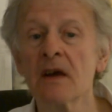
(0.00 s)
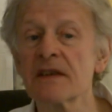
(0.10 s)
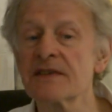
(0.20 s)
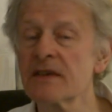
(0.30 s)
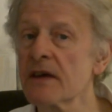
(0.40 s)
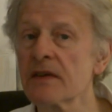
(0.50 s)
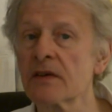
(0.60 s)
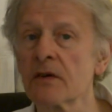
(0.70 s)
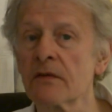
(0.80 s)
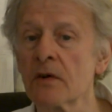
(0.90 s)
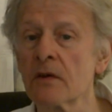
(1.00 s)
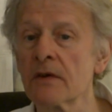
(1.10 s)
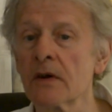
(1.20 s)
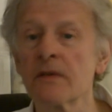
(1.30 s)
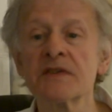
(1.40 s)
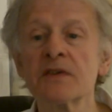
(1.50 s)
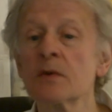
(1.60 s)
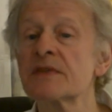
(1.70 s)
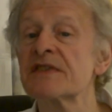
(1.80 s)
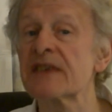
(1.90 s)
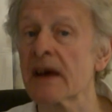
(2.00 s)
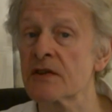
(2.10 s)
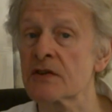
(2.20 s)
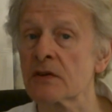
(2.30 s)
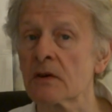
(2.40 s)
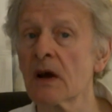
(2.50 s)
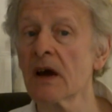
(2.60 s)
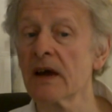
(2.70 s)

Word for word: There's nothing to revolve around. There's no central